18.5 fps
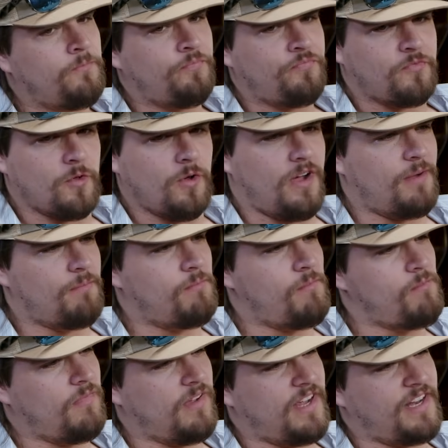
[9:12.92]
Well,
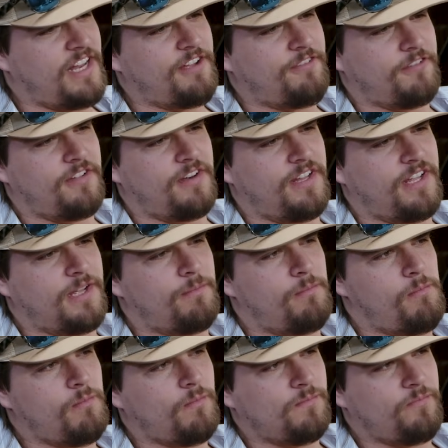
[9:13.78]
I definitely
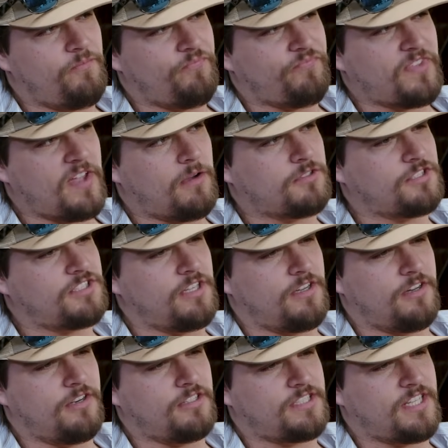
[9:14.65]
did. I was just
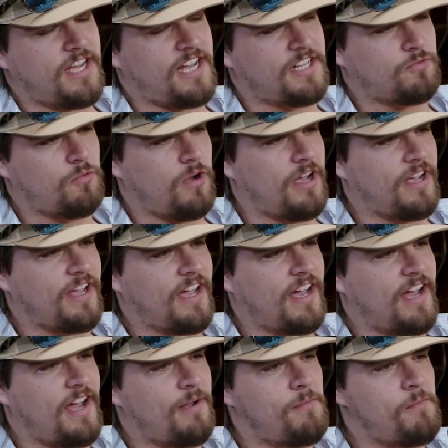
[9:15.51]
an undersized white
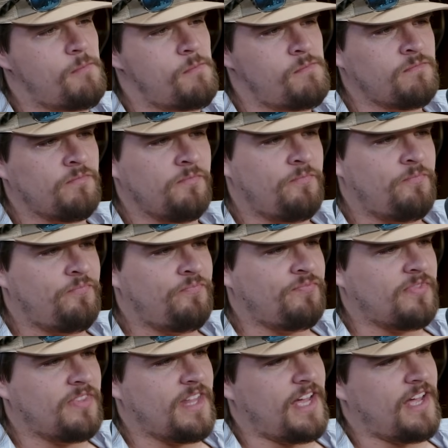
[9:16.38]
guy
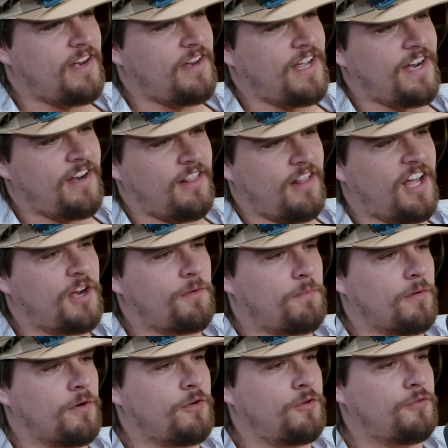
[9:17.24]
that had a lot to
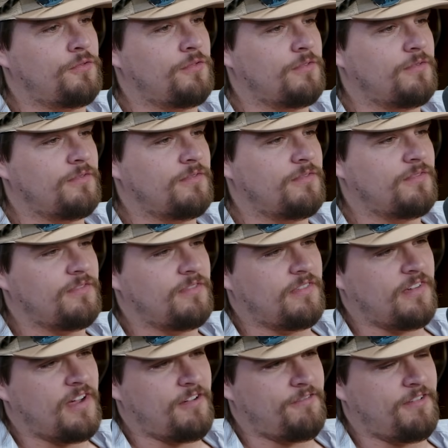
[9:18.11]
prove.
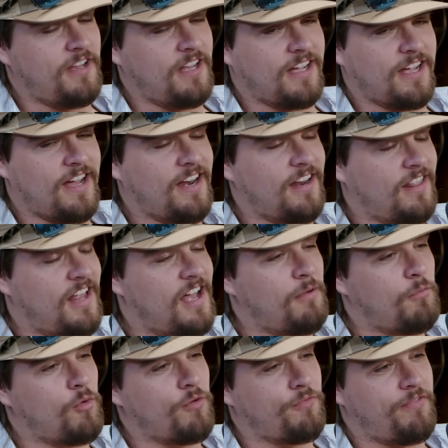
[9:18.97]
I felt like I had a
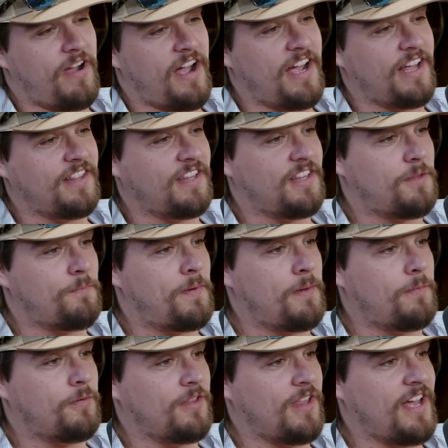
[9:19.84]
lot more fight than the
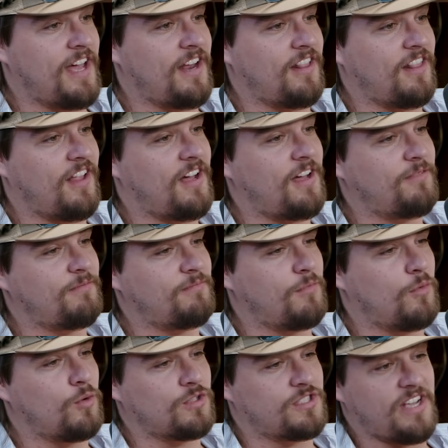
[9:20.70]
people that had a lot
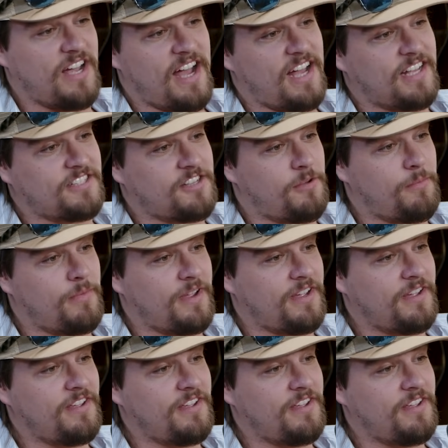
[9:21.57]
more size on me.